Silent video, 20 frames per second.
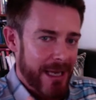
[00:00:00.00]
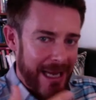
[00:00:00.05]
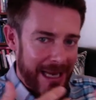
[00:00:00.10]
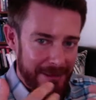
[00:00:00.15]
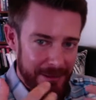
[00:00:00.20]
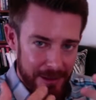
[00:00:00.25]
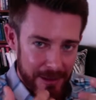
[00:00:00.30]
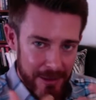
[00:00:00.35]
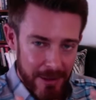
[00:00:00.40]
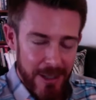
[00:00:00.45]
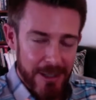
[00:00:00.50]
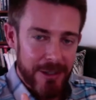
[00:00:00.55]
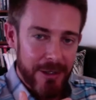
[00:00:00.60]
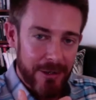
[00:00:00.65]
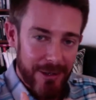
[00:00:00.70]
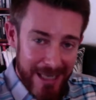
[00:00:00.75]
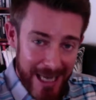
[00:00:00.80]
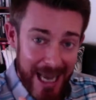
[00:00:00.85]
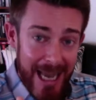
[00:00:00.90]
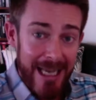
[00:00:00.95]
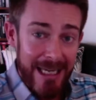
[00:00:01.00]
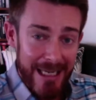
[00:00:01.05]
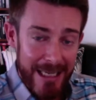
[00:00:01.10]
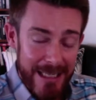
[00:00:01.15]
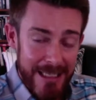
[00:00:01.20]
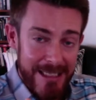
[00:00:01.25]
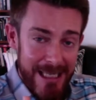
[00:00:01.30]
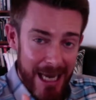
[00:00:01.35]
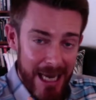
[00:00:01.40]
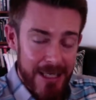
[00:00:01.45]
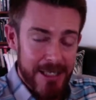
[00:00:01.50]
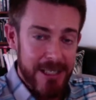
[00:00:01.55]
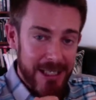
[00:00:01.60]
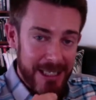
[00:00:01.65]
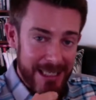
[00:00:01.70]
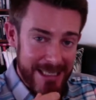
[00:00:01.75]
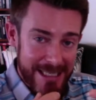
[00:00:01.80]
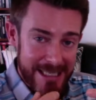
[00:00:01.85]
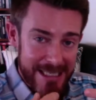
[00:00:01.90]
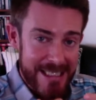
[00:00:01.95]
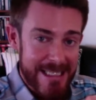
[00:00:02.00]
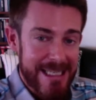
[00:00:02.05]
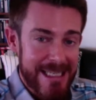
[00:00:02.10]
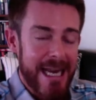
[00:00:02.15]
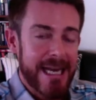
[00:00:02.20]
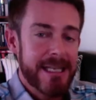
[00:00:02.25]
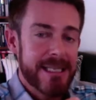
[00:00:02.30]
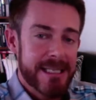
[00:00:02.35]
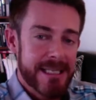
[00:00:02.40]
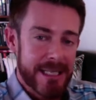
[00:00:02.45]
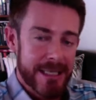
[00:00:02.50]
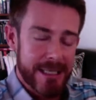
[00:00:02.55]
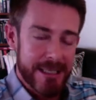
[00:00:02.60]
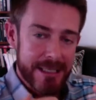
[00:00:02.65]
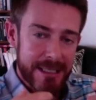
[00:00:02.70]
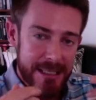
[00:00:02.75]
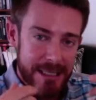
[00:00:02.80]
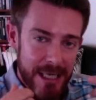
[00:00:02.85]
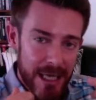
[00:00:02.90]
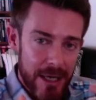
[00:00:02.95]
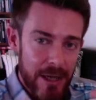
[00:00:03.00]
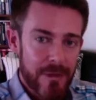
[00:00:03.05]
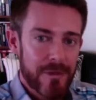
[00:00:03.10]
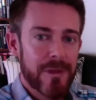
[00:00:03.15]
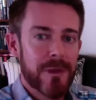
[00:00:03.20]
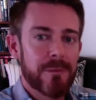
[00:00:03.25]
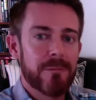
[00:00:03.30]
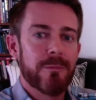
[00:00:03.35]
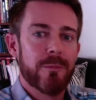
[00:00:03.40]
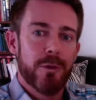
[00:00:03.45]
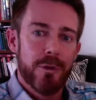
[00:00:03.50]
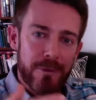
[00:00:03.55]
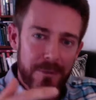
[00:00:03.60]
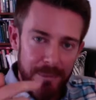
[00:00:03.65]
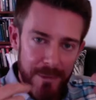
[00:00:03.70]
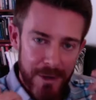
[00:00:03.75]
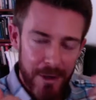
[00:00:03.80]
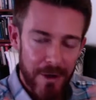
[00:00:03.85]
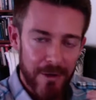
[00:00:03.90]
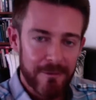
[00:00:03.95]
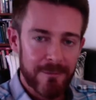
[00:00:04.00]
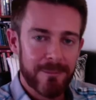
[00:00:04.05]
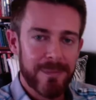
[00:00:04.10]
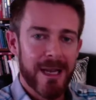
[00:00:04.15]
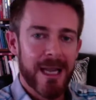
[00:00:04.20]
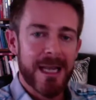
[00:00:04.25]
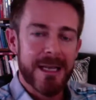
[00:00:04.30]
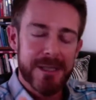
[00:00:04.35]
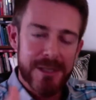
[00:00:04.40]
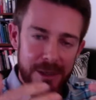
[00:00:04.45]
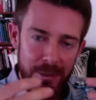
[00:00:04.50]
and the glycocalyx actually senses the movement of blood.